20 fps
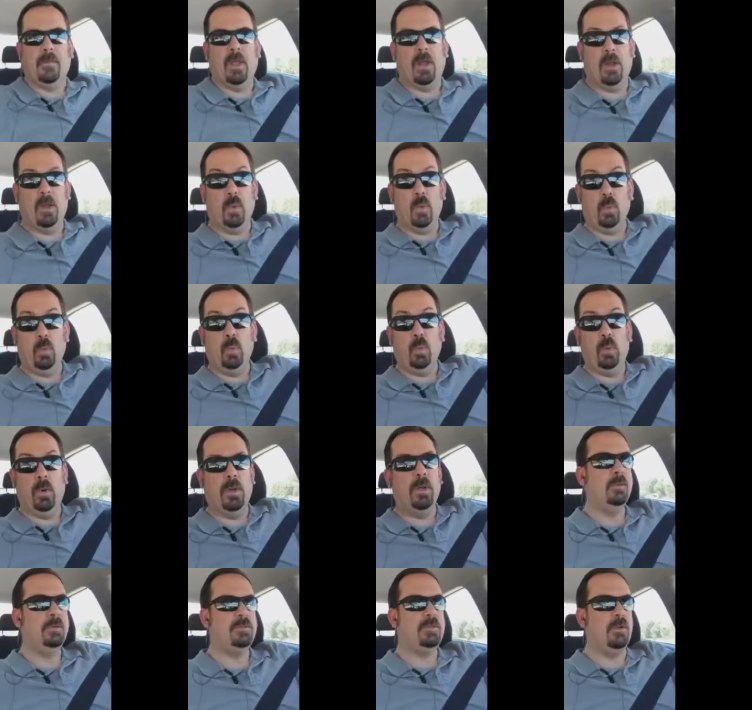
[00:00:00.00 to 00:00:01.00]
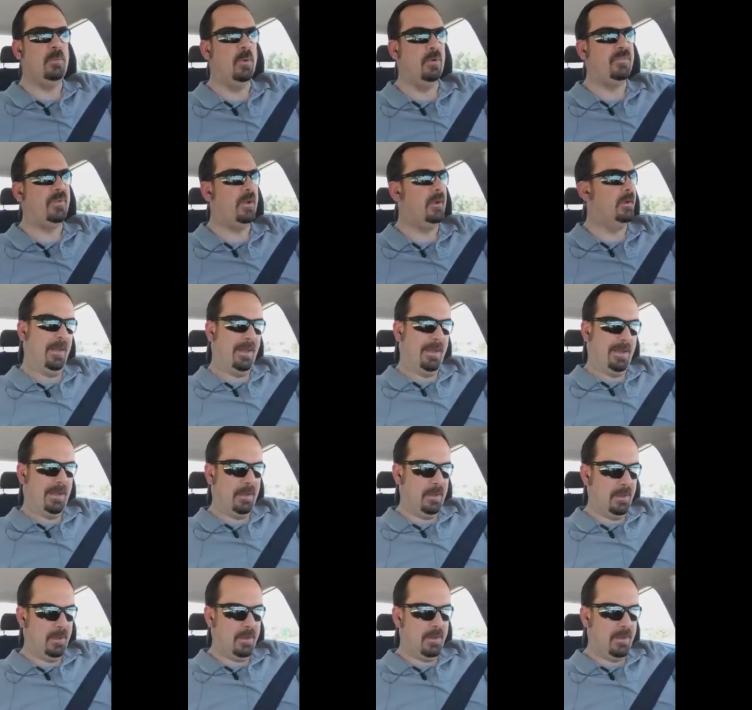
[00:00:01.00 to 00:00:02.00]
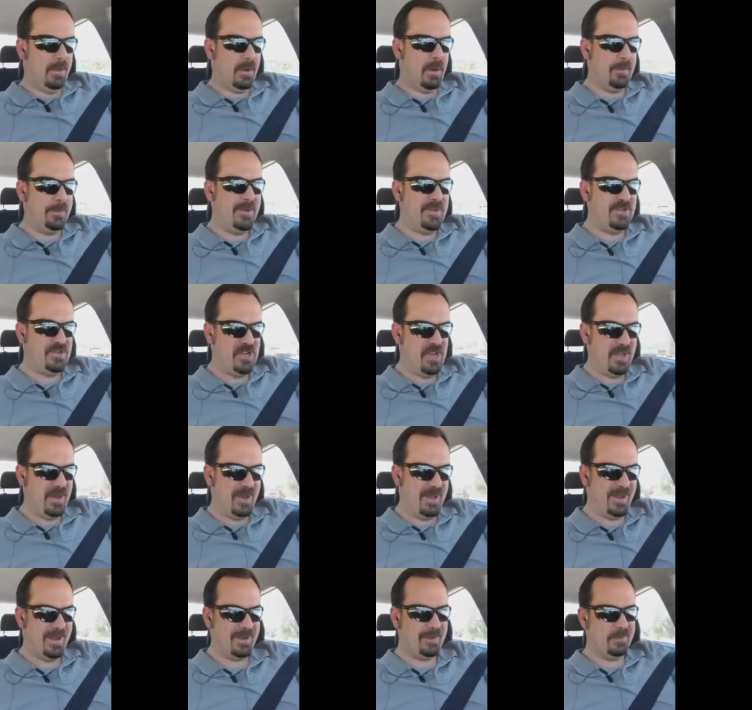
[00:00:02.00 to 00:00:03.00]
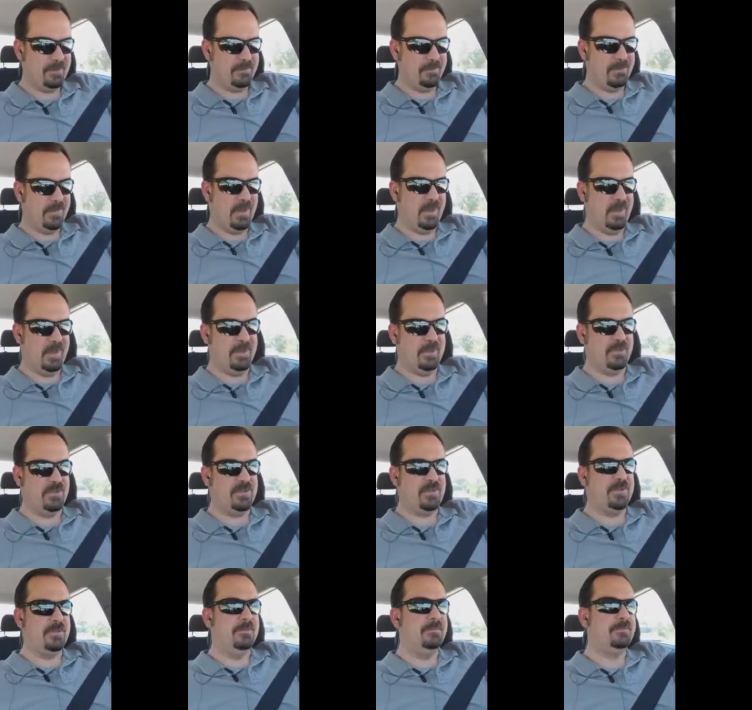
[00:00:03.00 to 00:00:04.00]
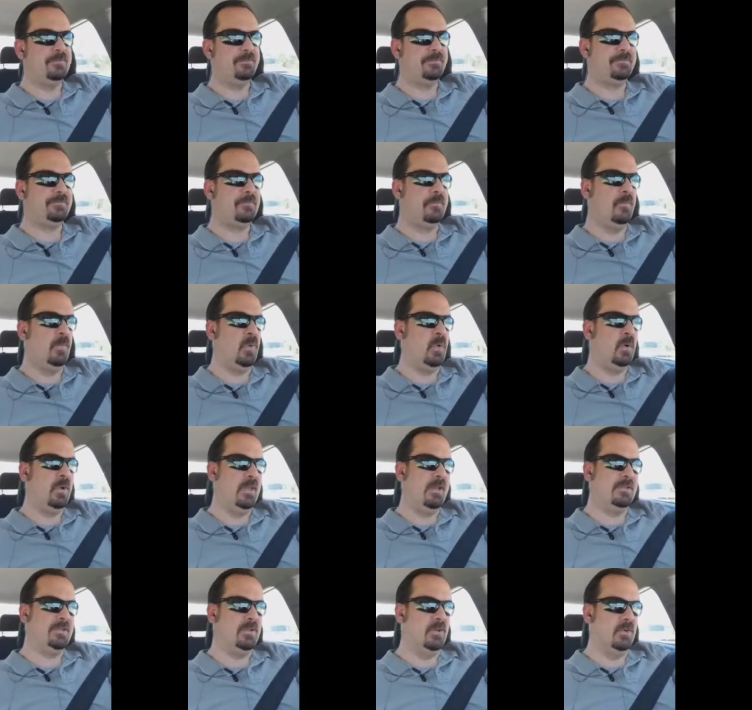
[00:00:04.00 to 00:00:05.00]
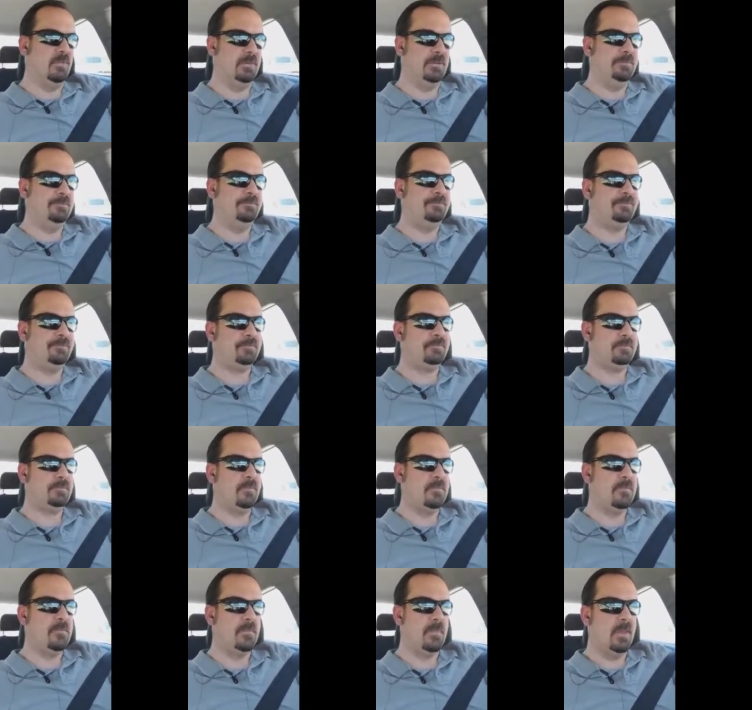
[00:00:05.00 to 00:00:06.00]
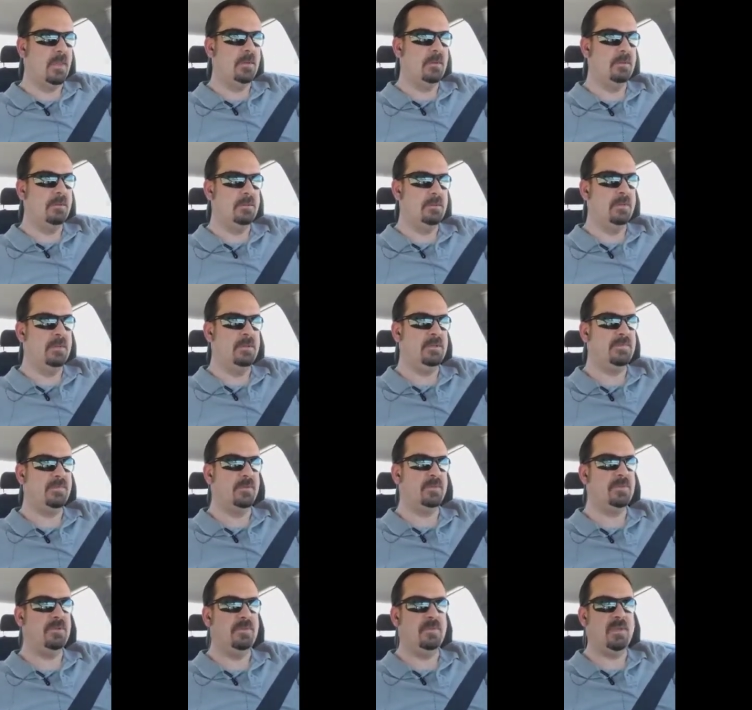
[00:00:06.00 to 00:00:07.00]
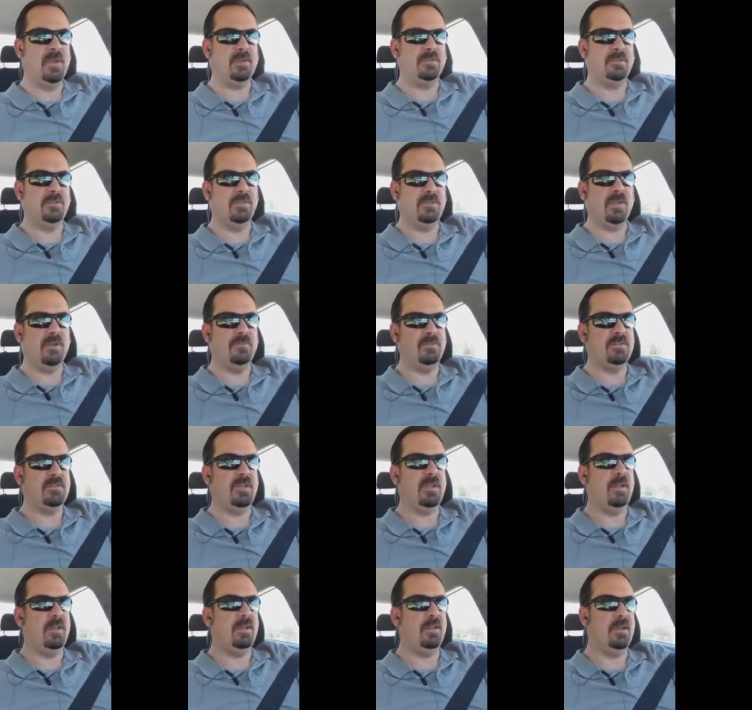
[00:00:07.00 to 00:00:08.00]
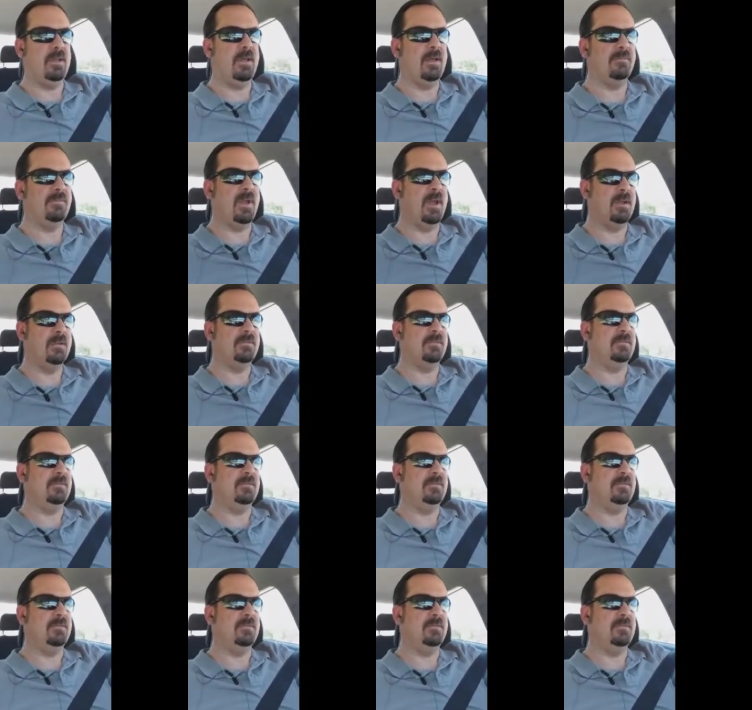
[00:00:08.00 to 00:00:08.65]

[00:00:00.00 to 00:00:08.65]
Hello, Seawolf here. RPGaDay is more or less over, at least for 2017, and I've got